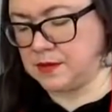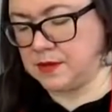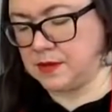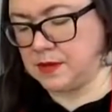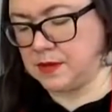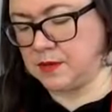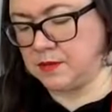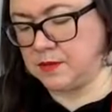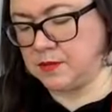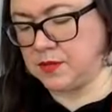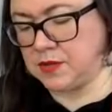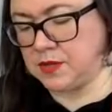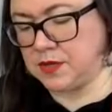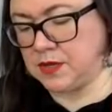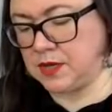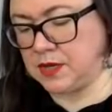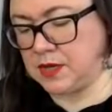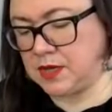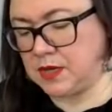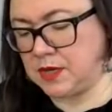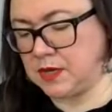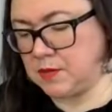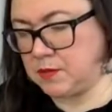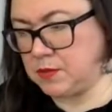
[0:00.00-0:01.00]
I'm
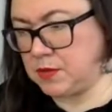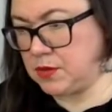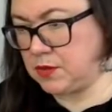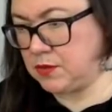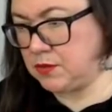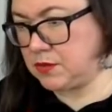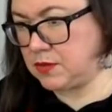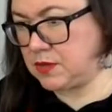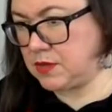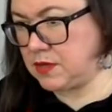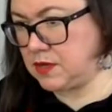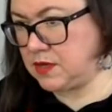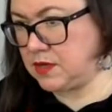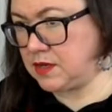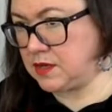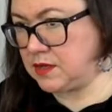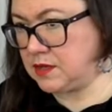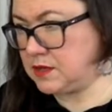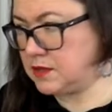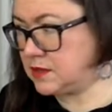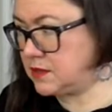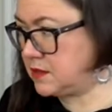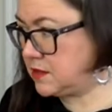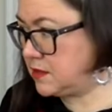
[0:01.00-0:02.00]
thinking about
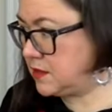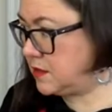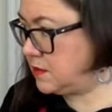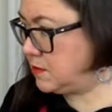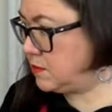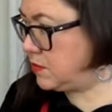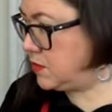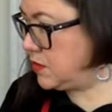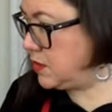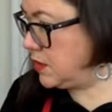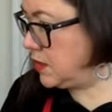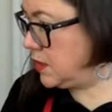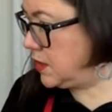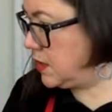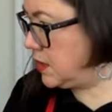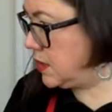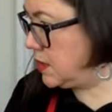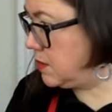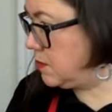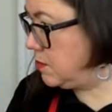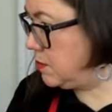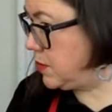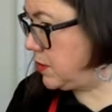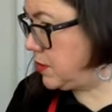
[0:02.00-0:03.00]
this, and I'm thinking
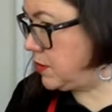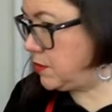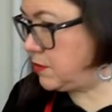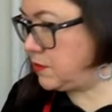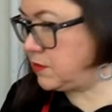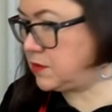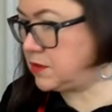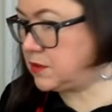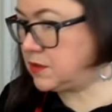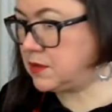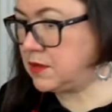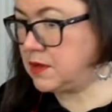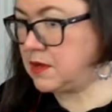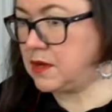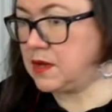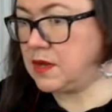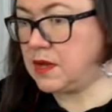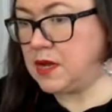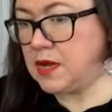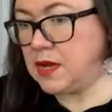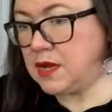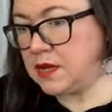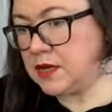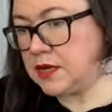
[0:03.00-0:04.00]
about,
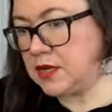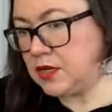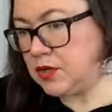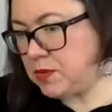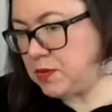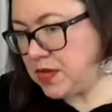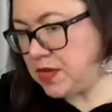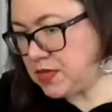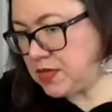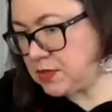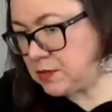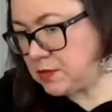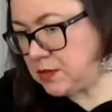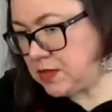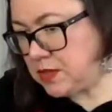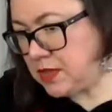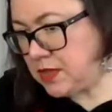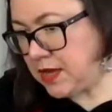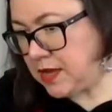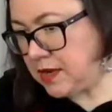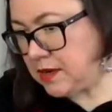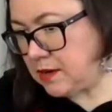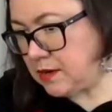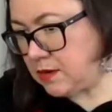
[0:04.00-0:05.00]
can you give me
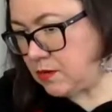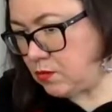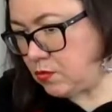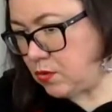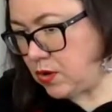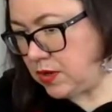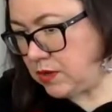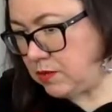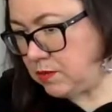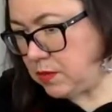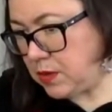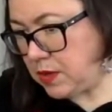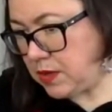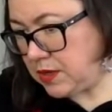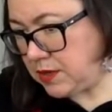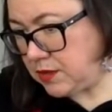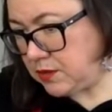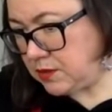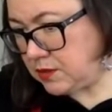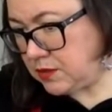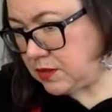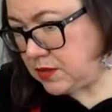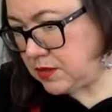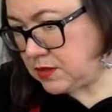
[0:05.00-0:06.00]
that white
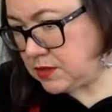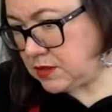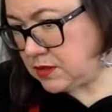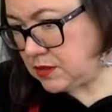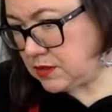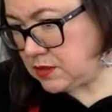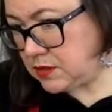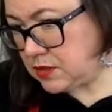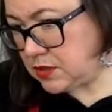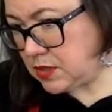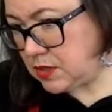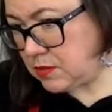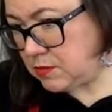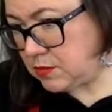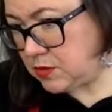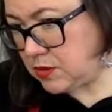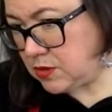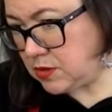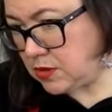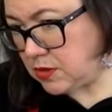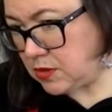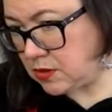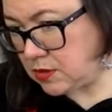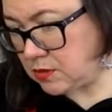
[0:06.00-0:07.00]
binder that's on top of
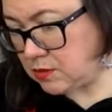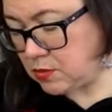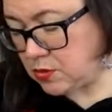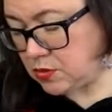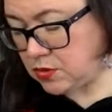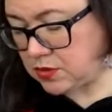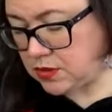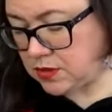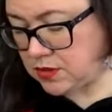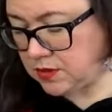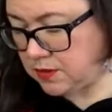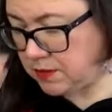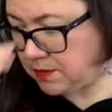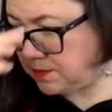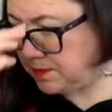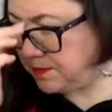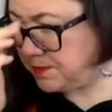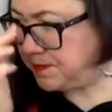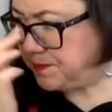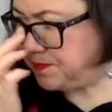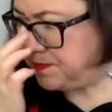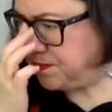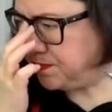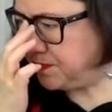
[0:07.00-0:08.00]
the art book
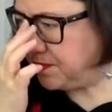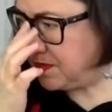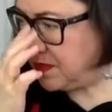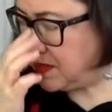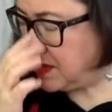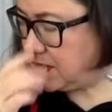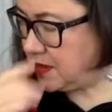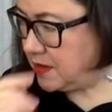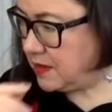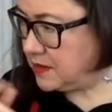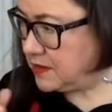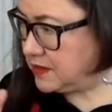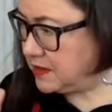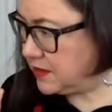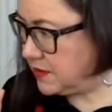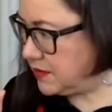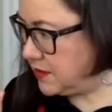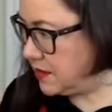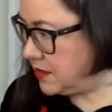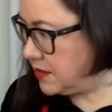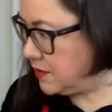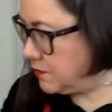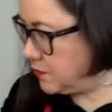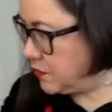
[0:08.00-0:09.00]
there? Because I
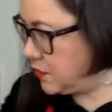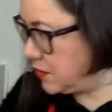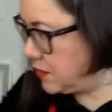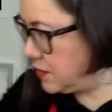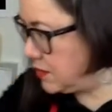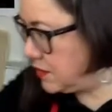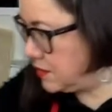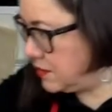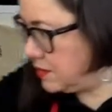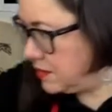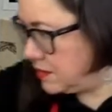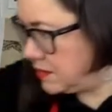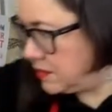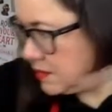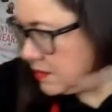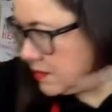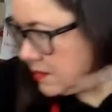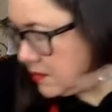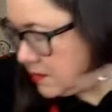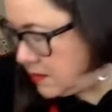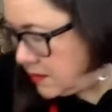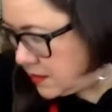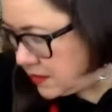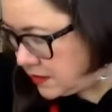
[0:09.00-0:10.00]
think I've got
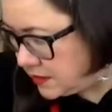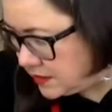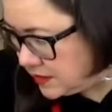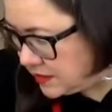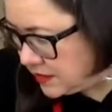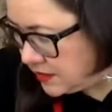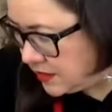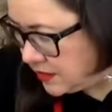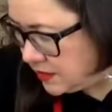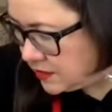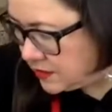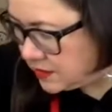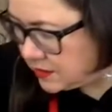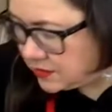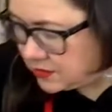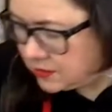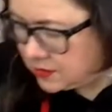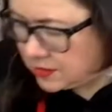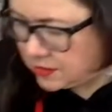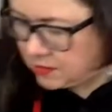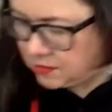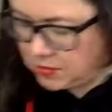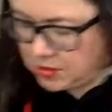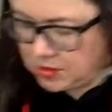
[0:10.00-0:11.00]
stencil
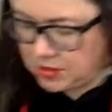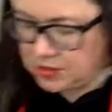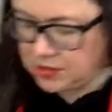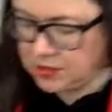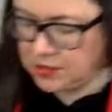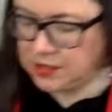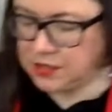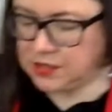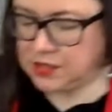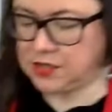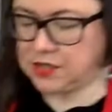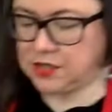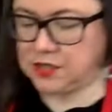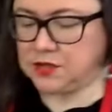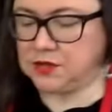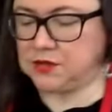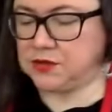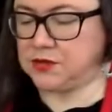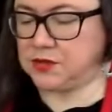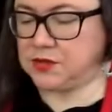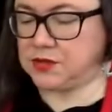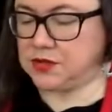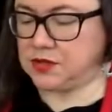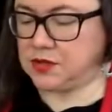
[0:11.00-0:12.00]
I might like to
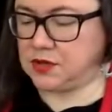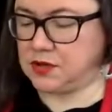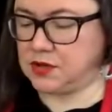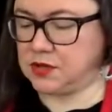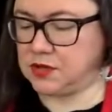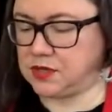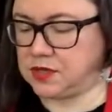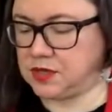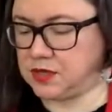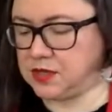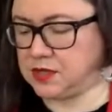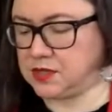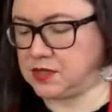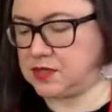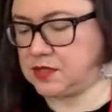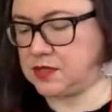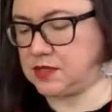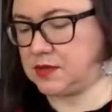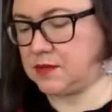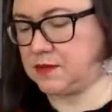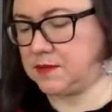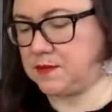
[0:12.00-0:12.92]
use on this